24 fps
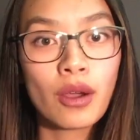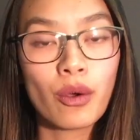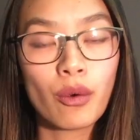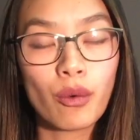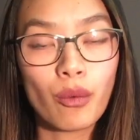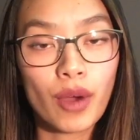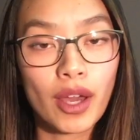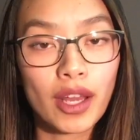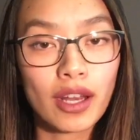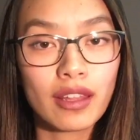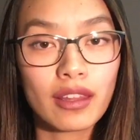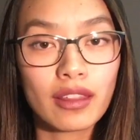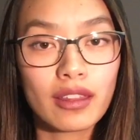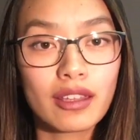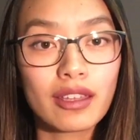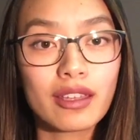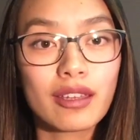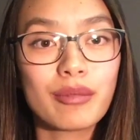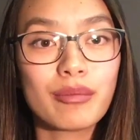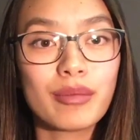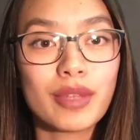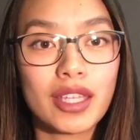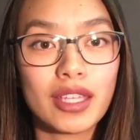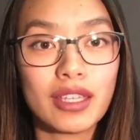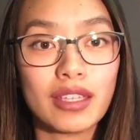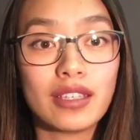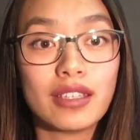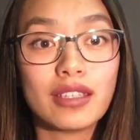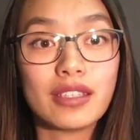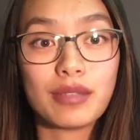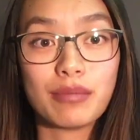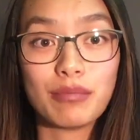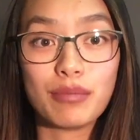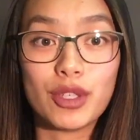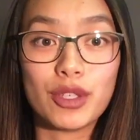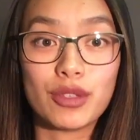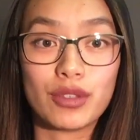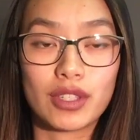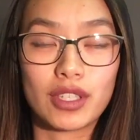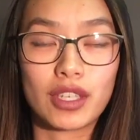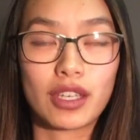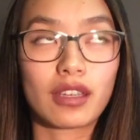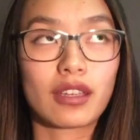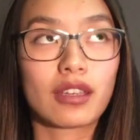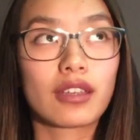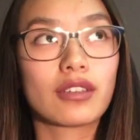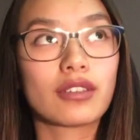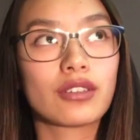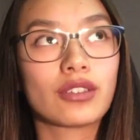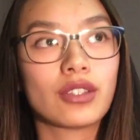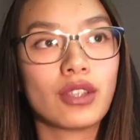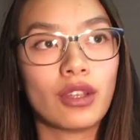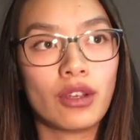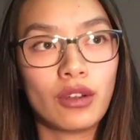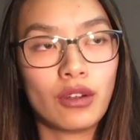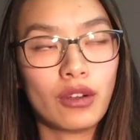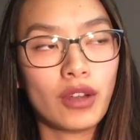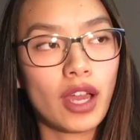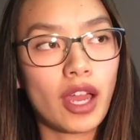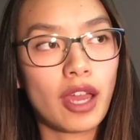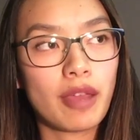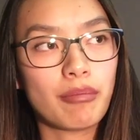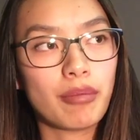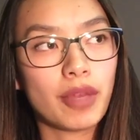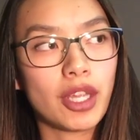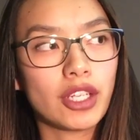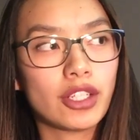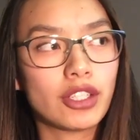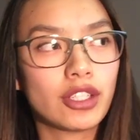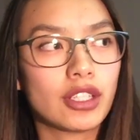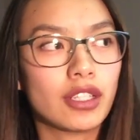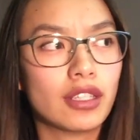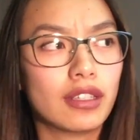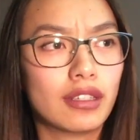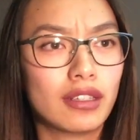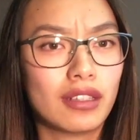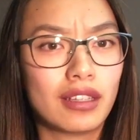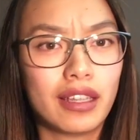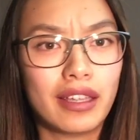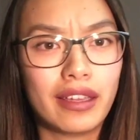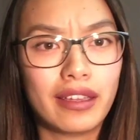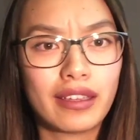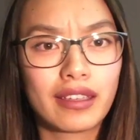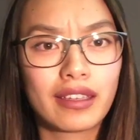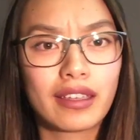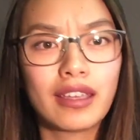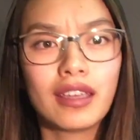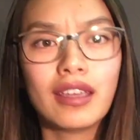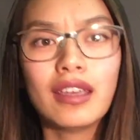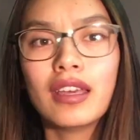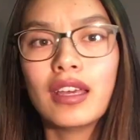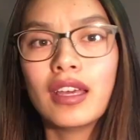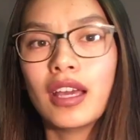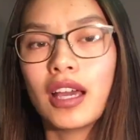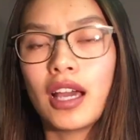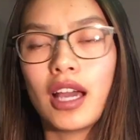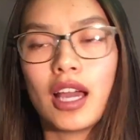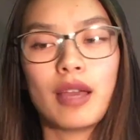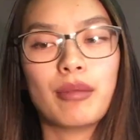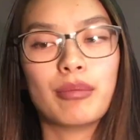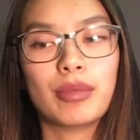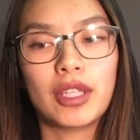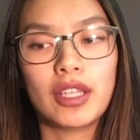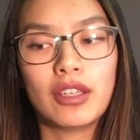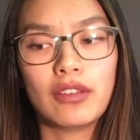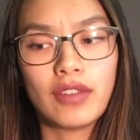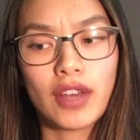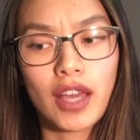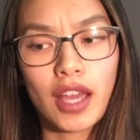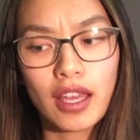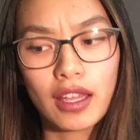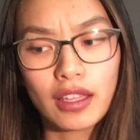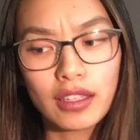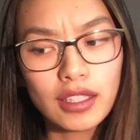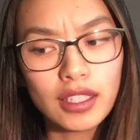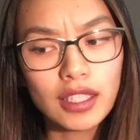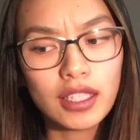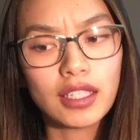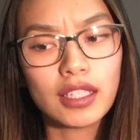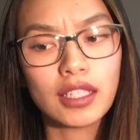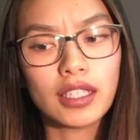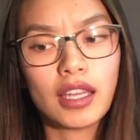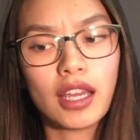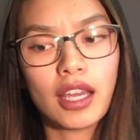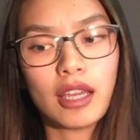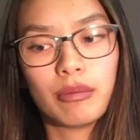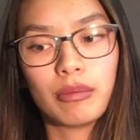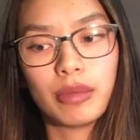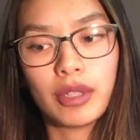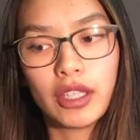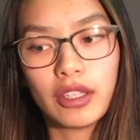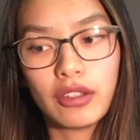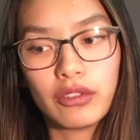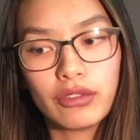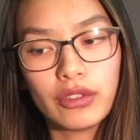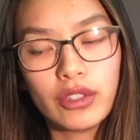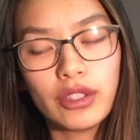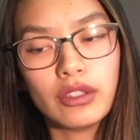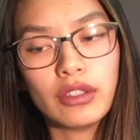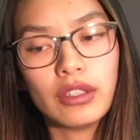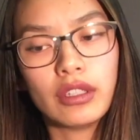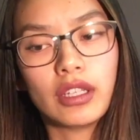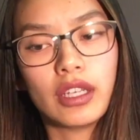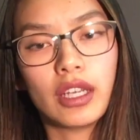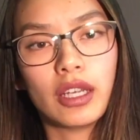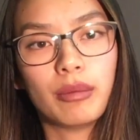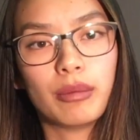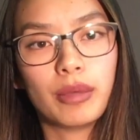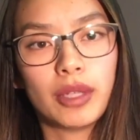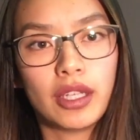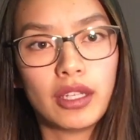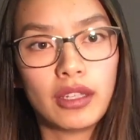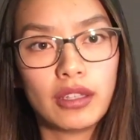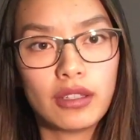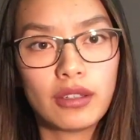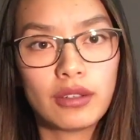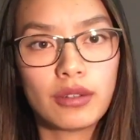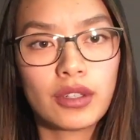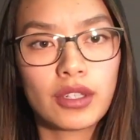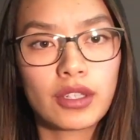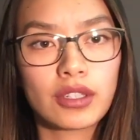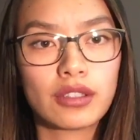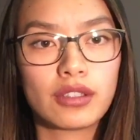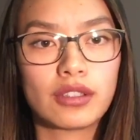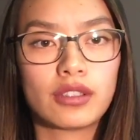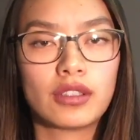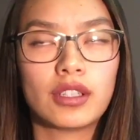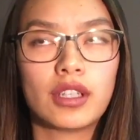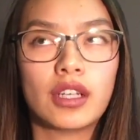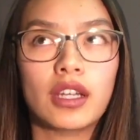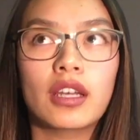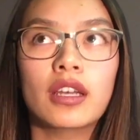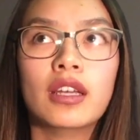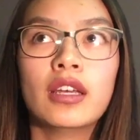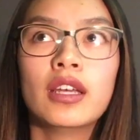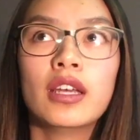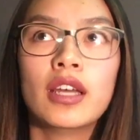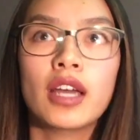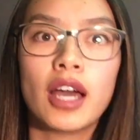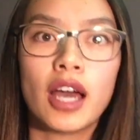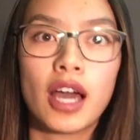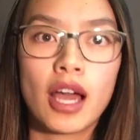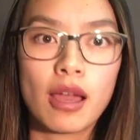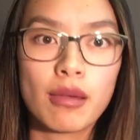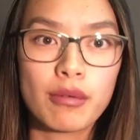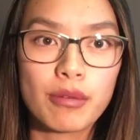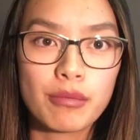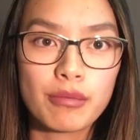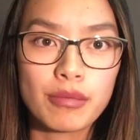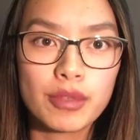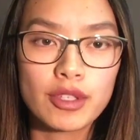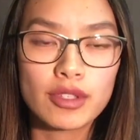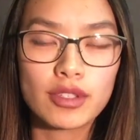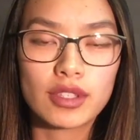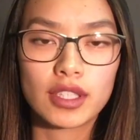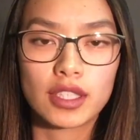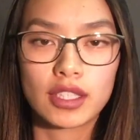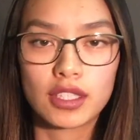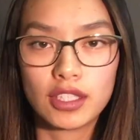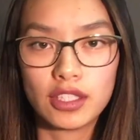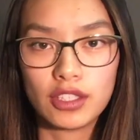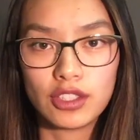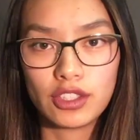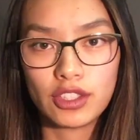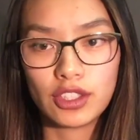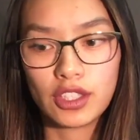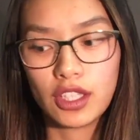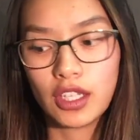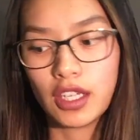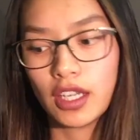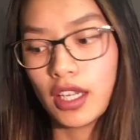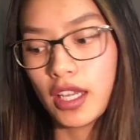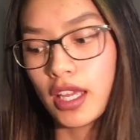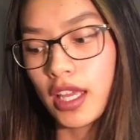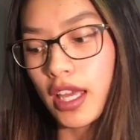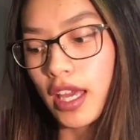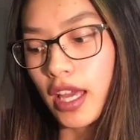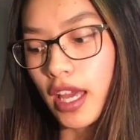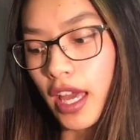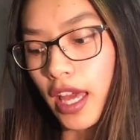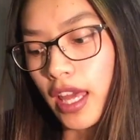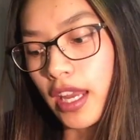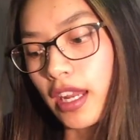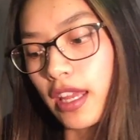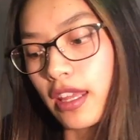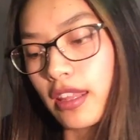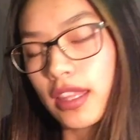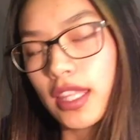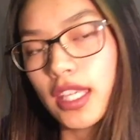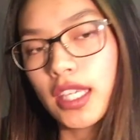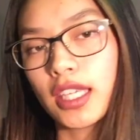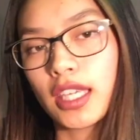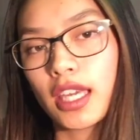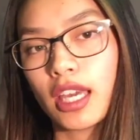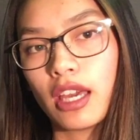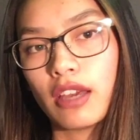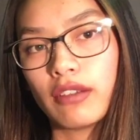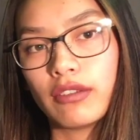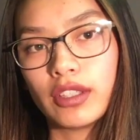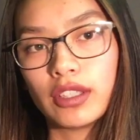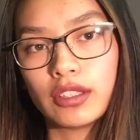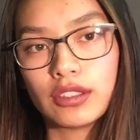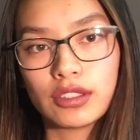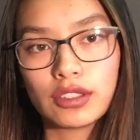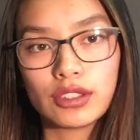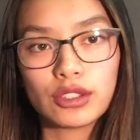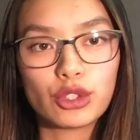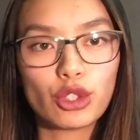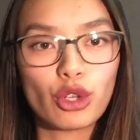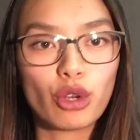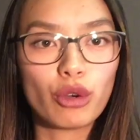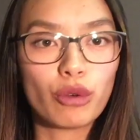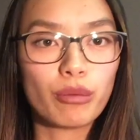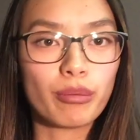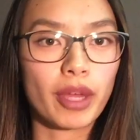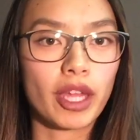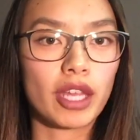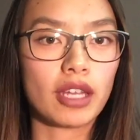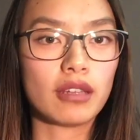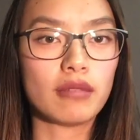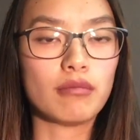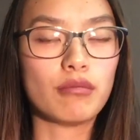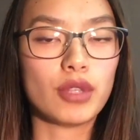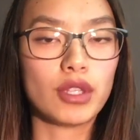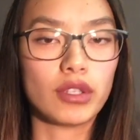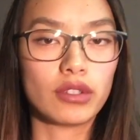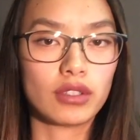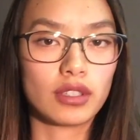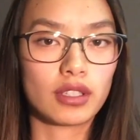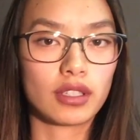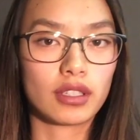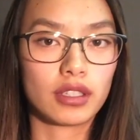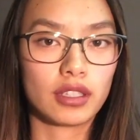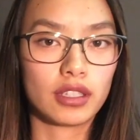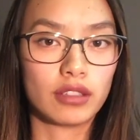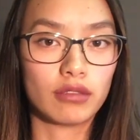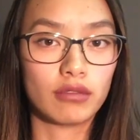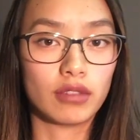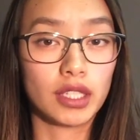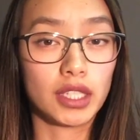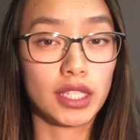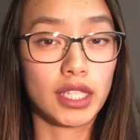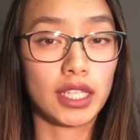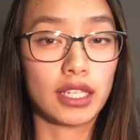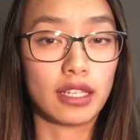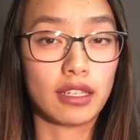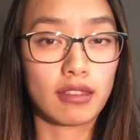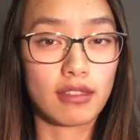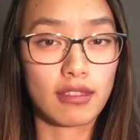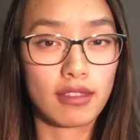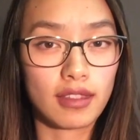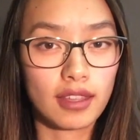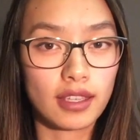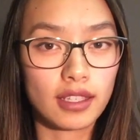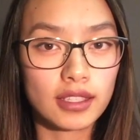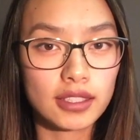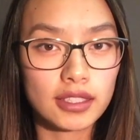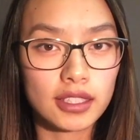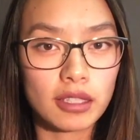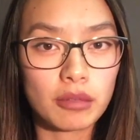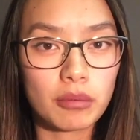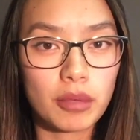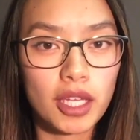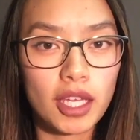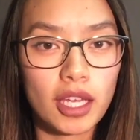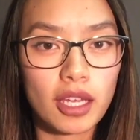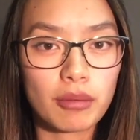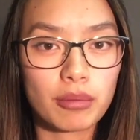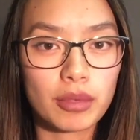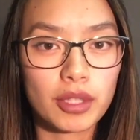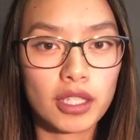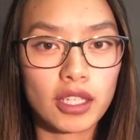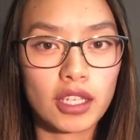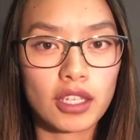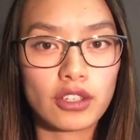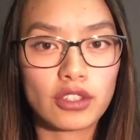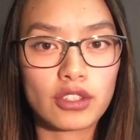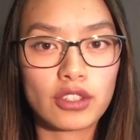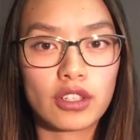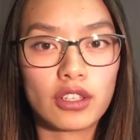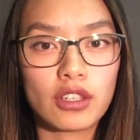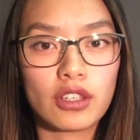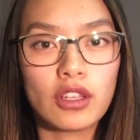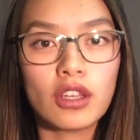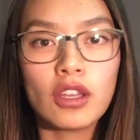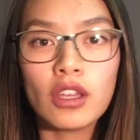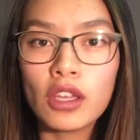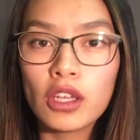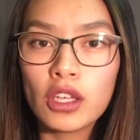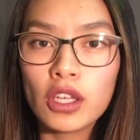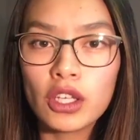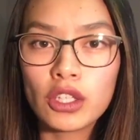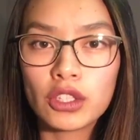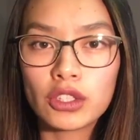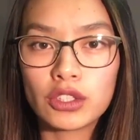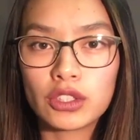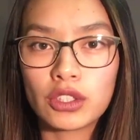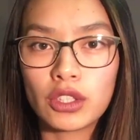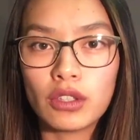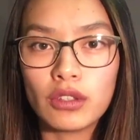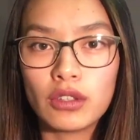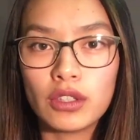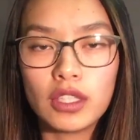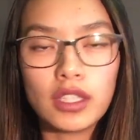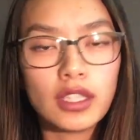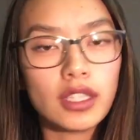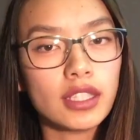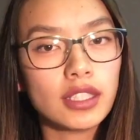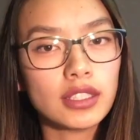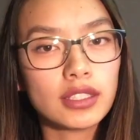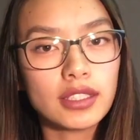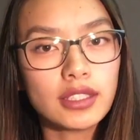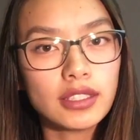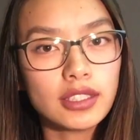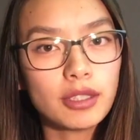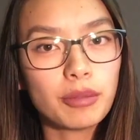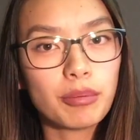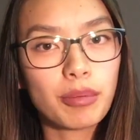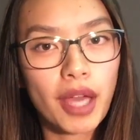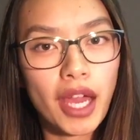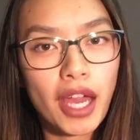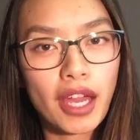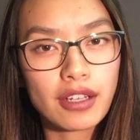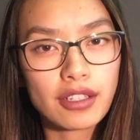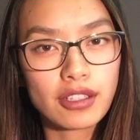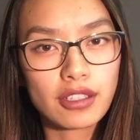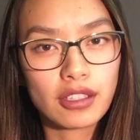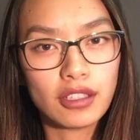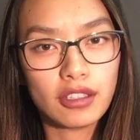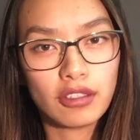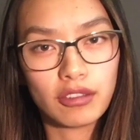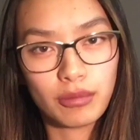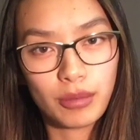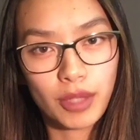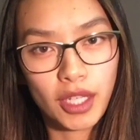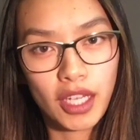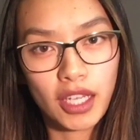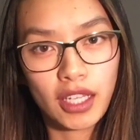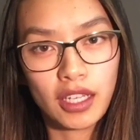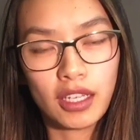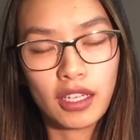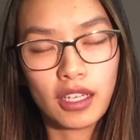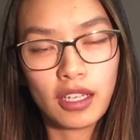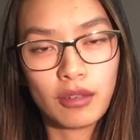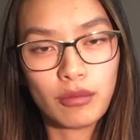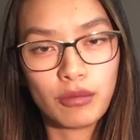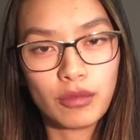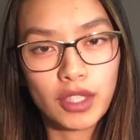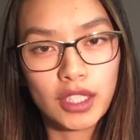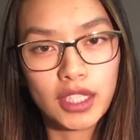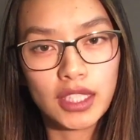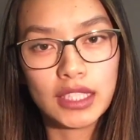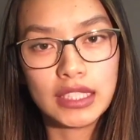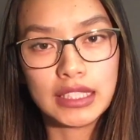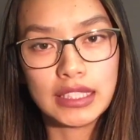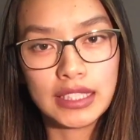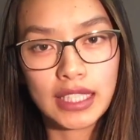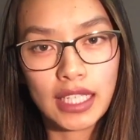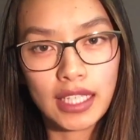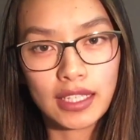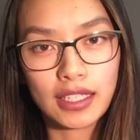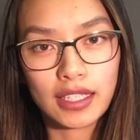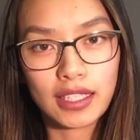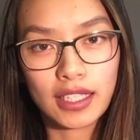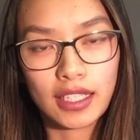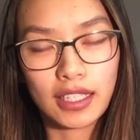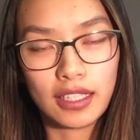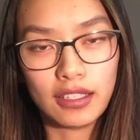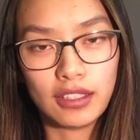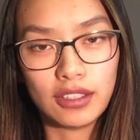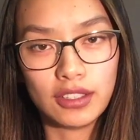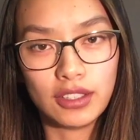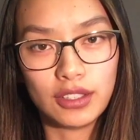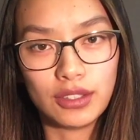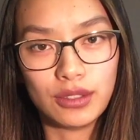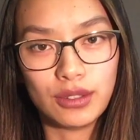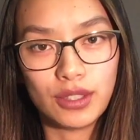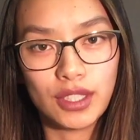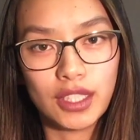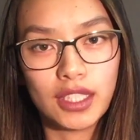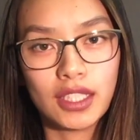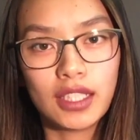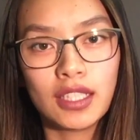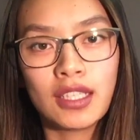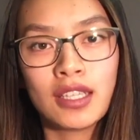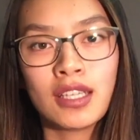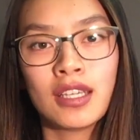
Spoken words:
One of them is music. So I mentioned, like, I play violin, I play flute, I play in the orchestra, I'm a music teacher, and I think having so many musically related things on my application showed that this is a passion of mine and I'm really dedicated to it.